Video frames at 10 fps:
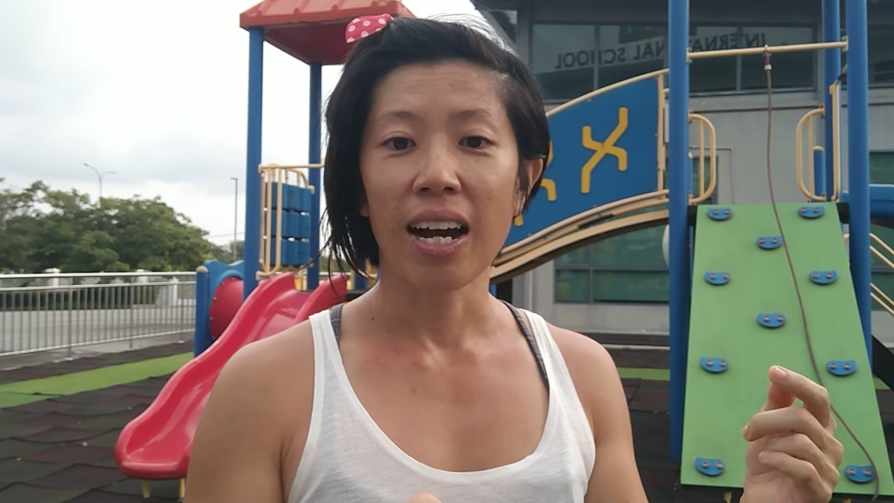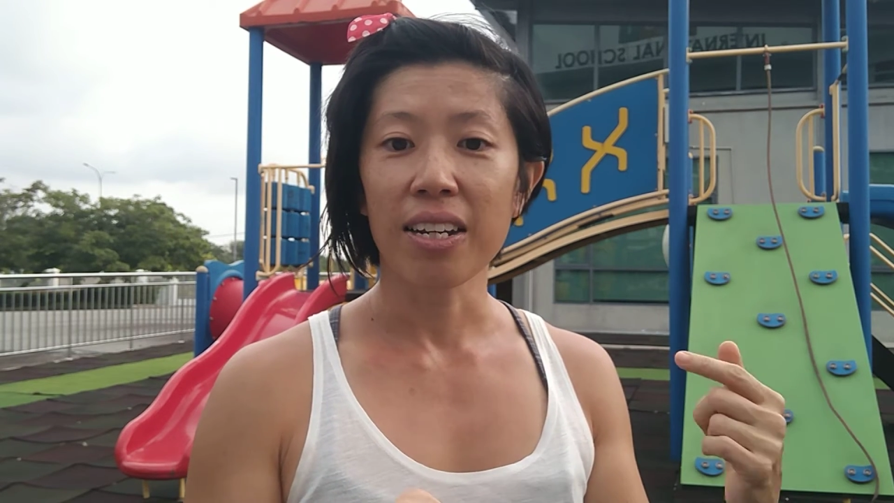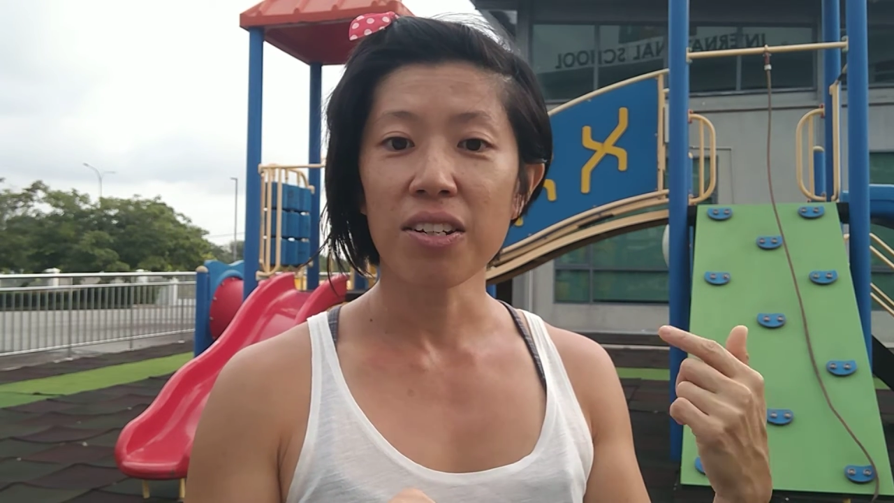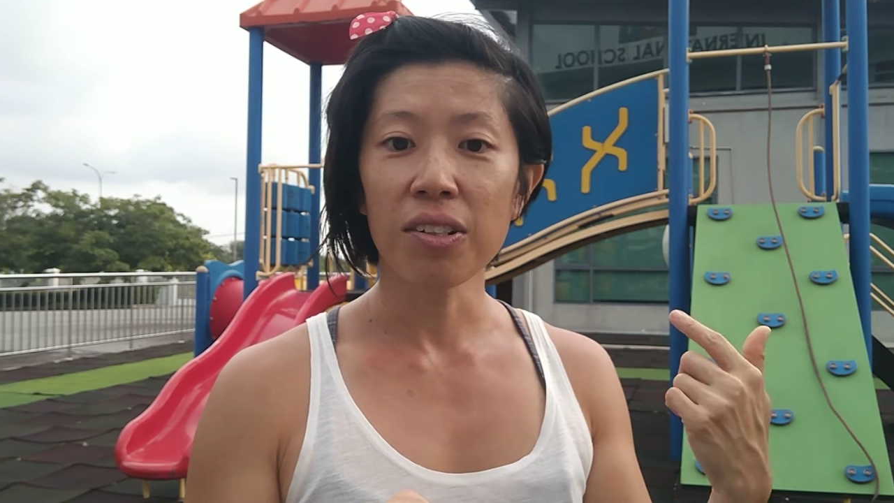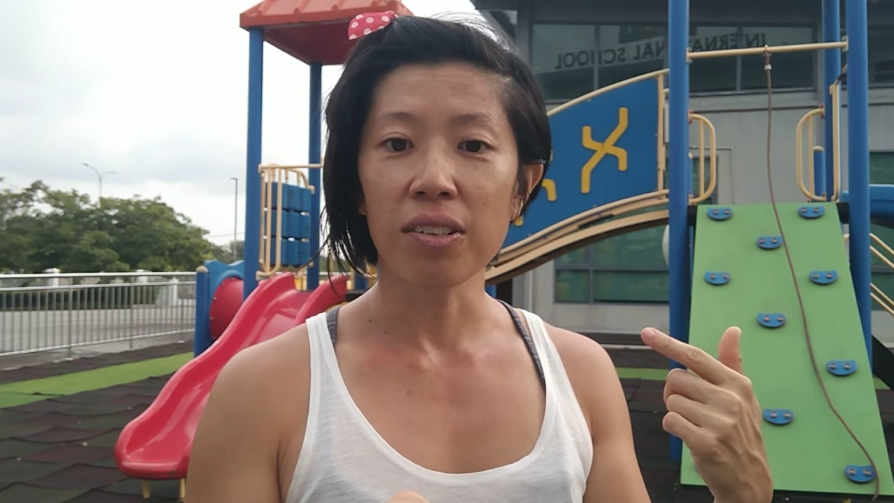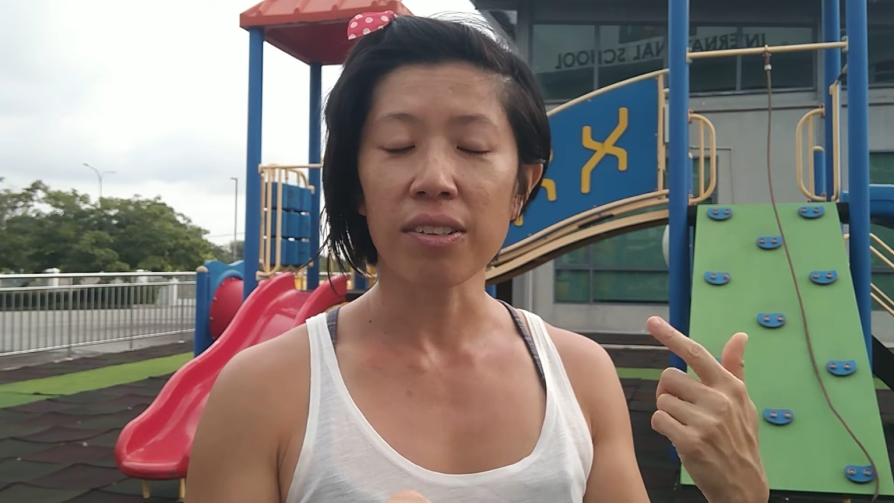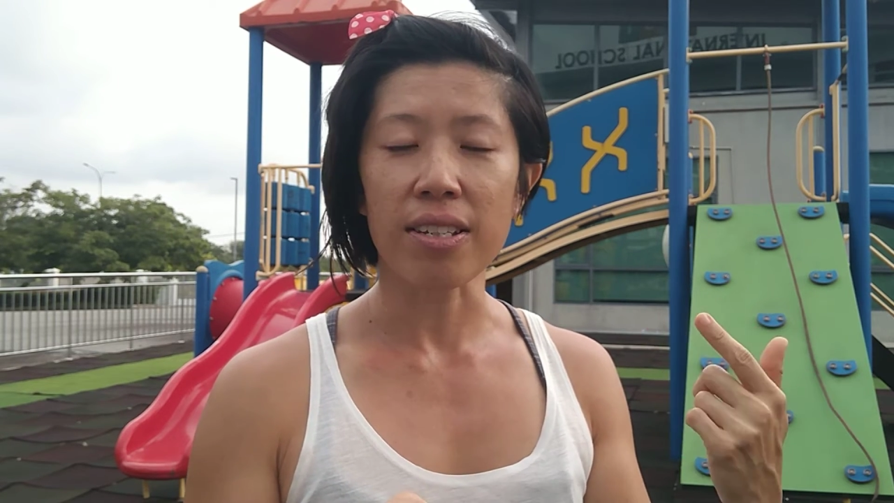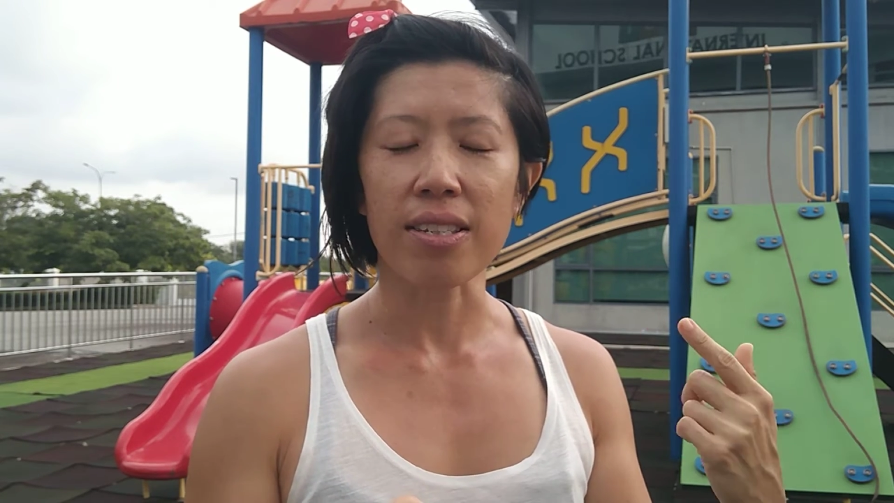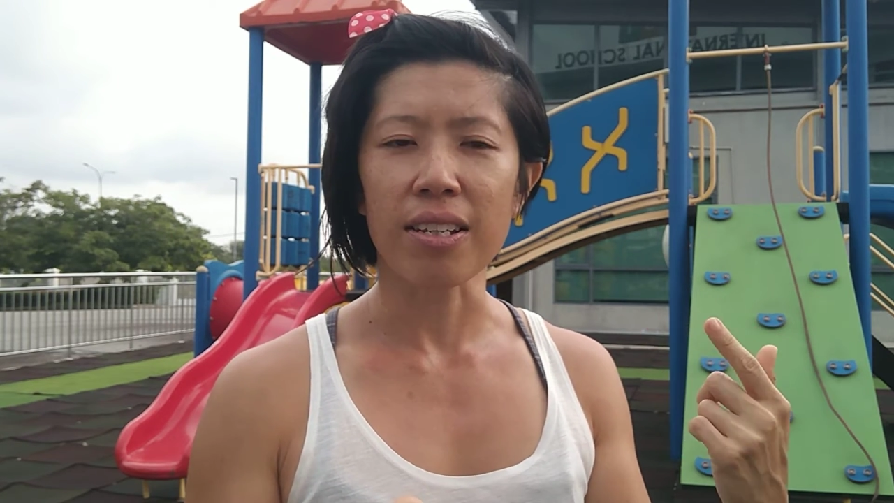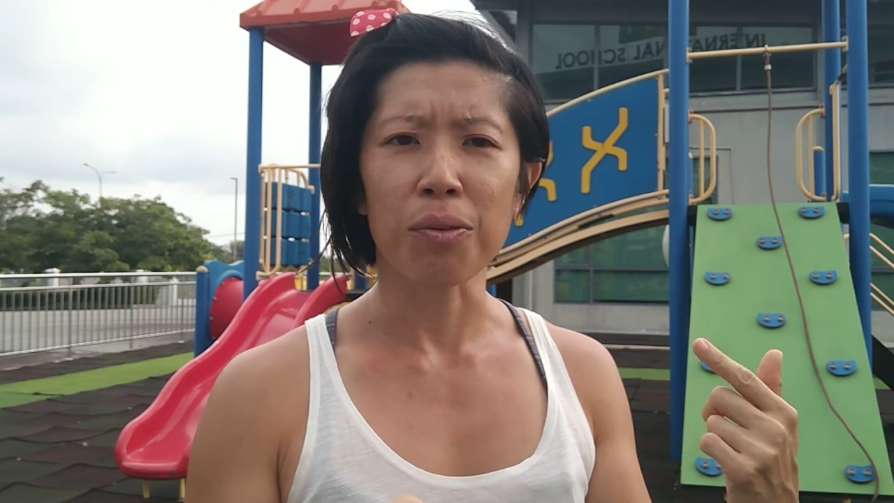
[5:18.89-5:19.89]
I need to learn
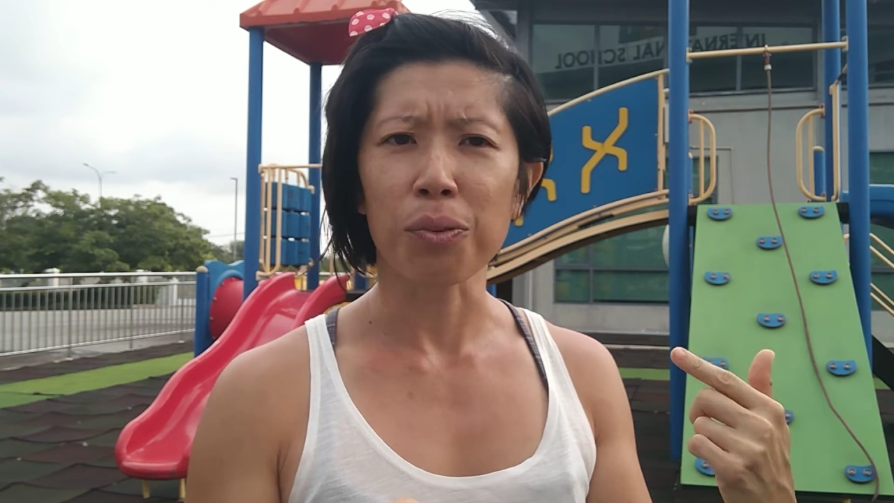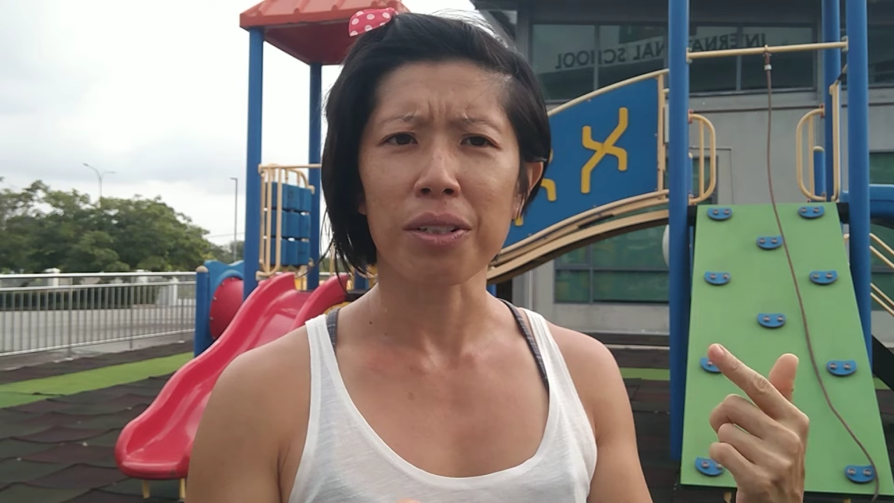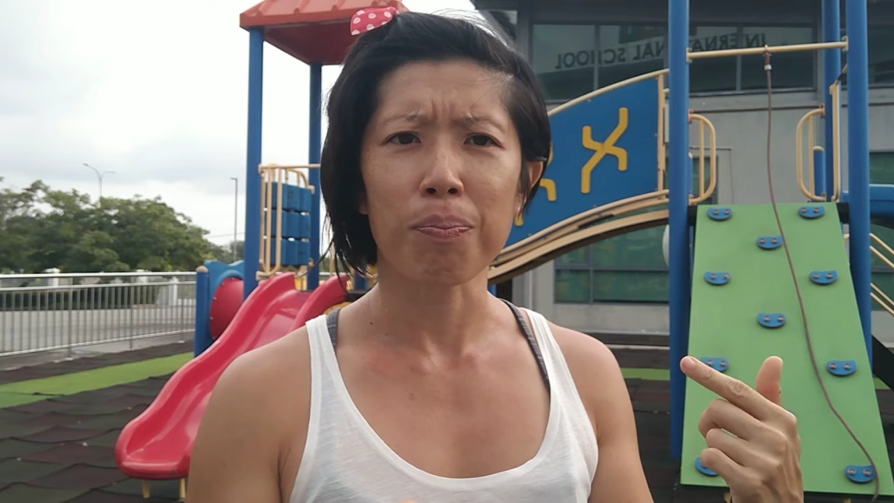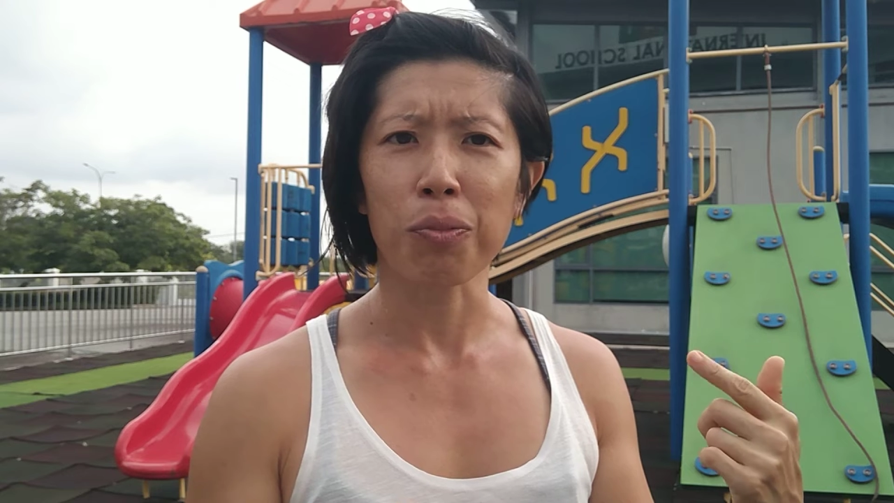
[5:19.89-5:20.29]
that say the word